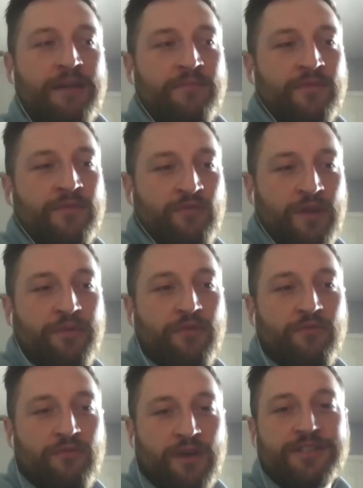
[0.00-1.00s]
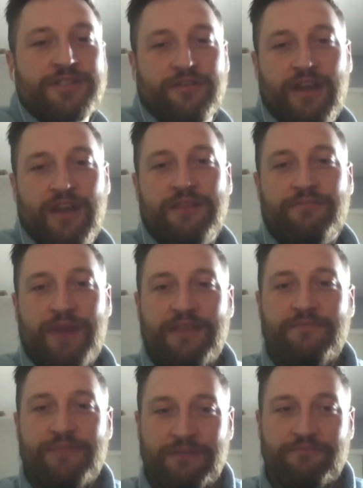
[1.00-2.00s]
Ripple was created by the
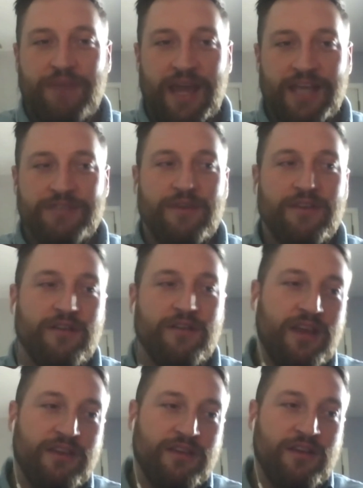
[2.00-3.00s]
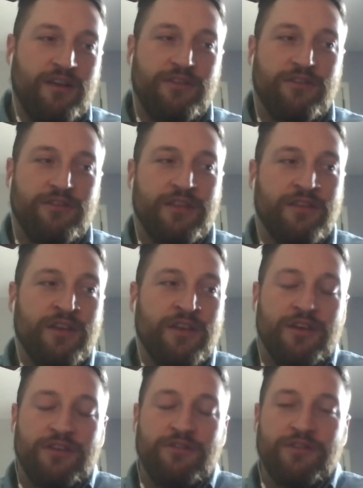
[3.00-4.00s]
big banks. Whether you can
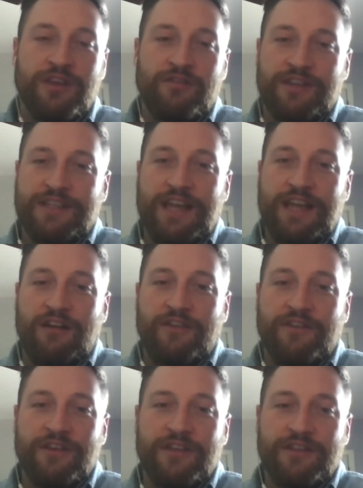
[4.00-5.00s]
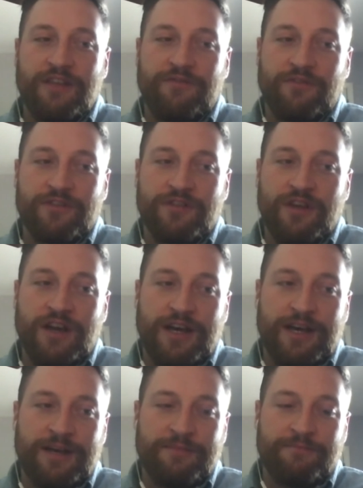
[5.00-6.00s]
look down all the different
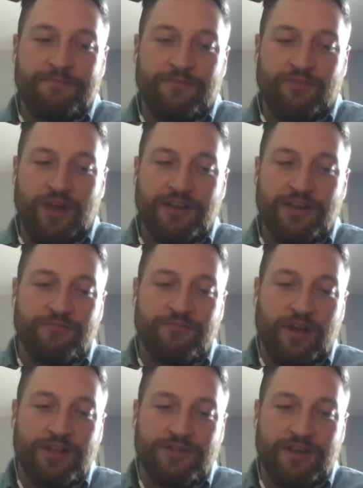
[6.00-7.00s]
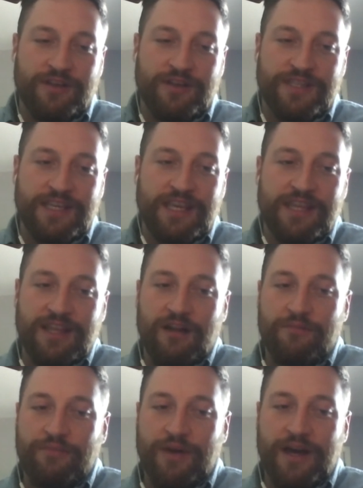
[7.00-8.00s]
bread trails to get
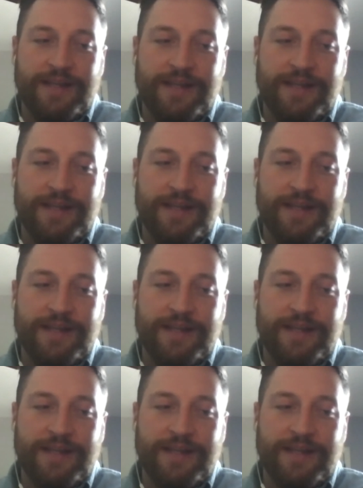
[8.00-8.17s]
there, but